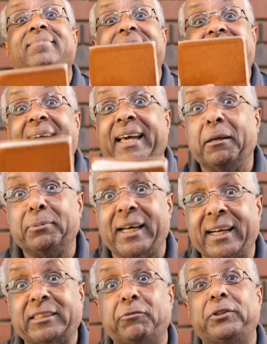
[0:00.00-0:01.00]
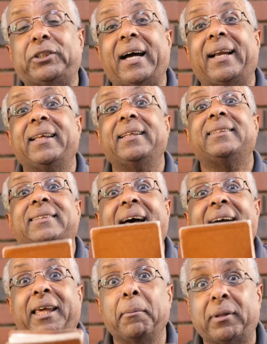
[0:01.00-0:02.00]
thank Him sacrificially,
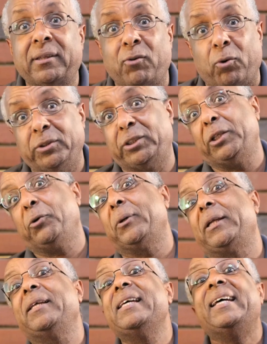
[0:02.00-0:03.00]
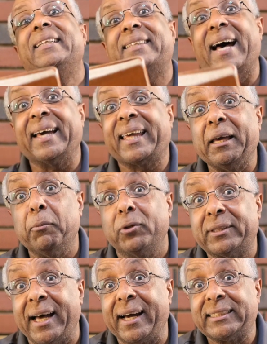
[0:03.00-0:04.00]
thank Him continually, thank Him
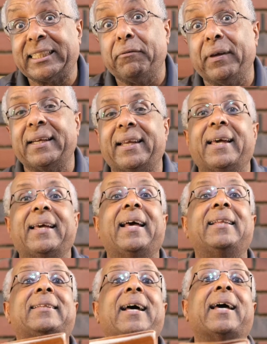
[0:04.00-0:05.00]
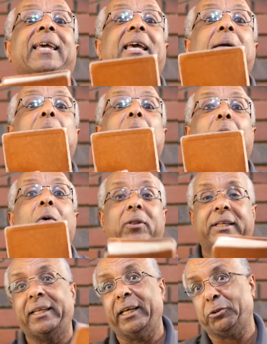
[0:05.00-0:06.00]
on Thanksgiving Day, and thank Him all
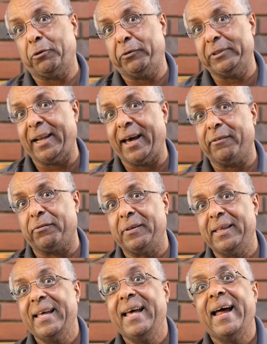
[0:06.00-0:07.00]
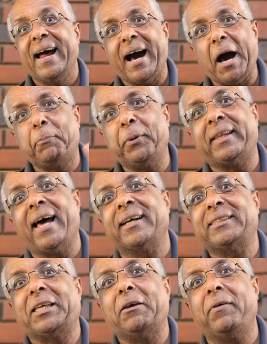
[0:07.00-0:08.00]
the days of your life. Happy
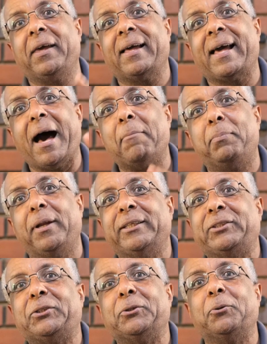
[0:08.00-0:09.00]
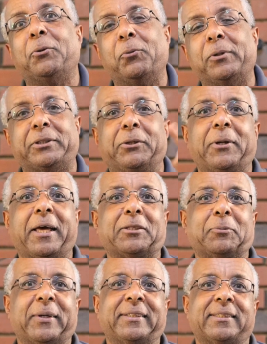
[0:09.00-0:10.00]
Thanksgiving. God bless you. We'll see you
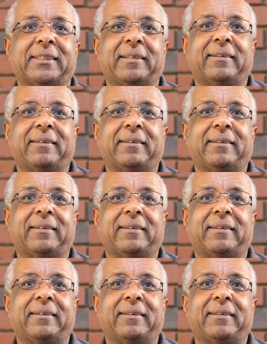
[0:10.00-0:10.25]
next month.